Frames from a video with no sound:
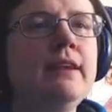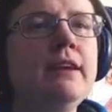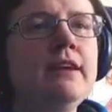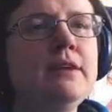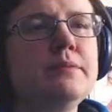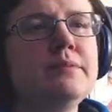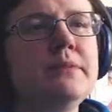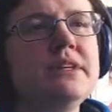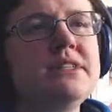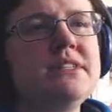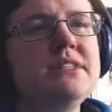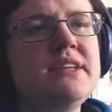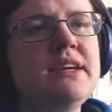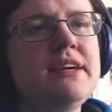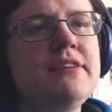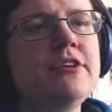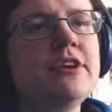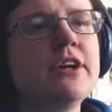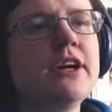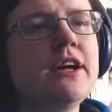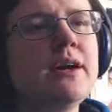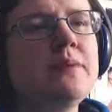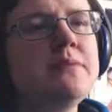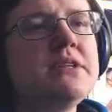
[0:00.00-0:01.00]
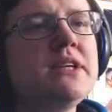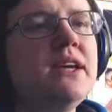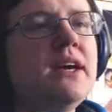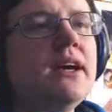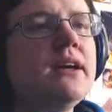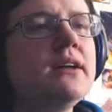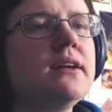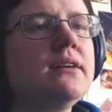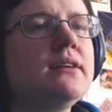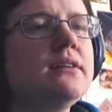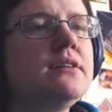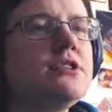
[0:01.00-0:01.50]
My Savior comes
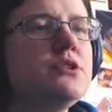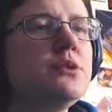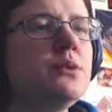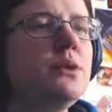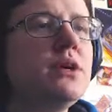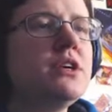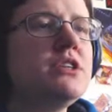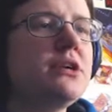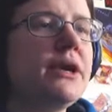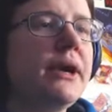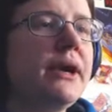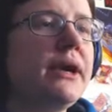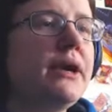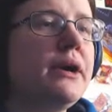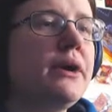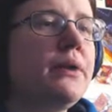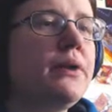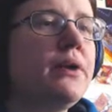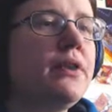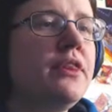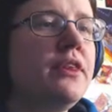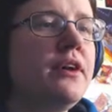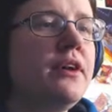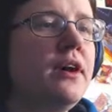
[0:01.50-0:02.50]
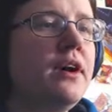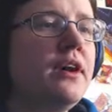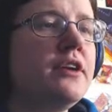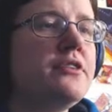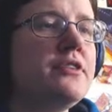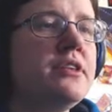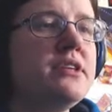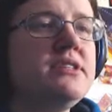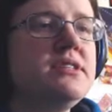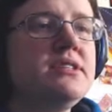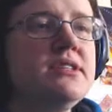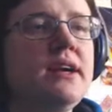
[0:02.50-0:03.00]
again, to what do I owe the honor
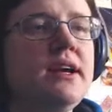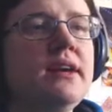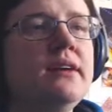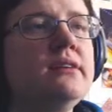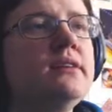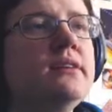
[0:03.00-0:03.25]
this day?